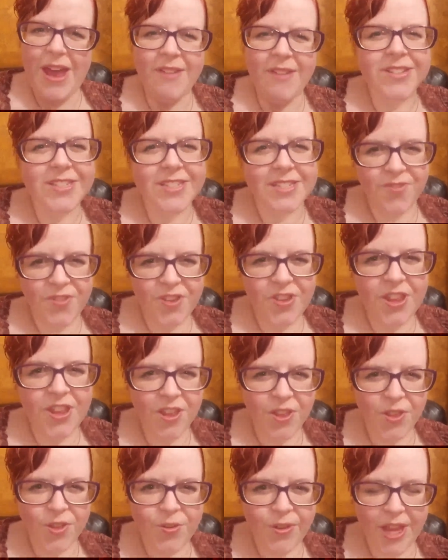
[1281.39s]
I was feeling
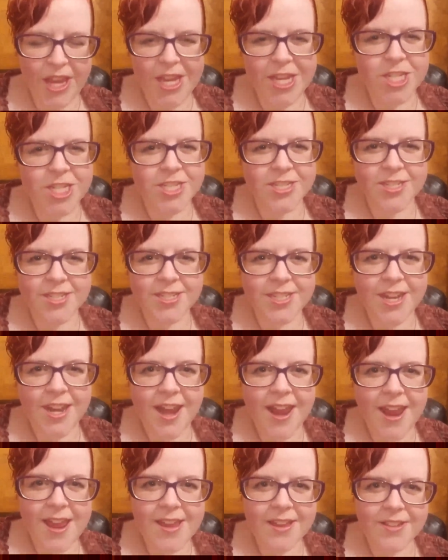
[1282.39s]
a little anxious
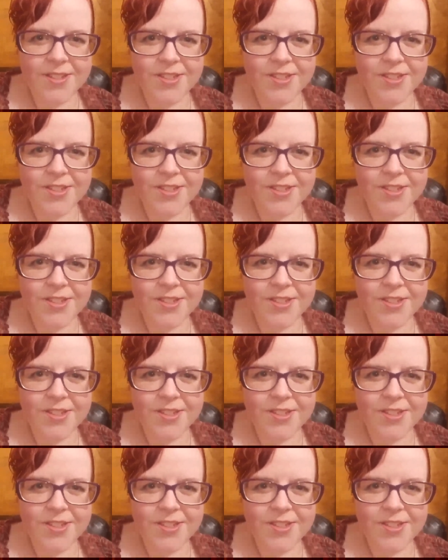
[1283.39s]
today,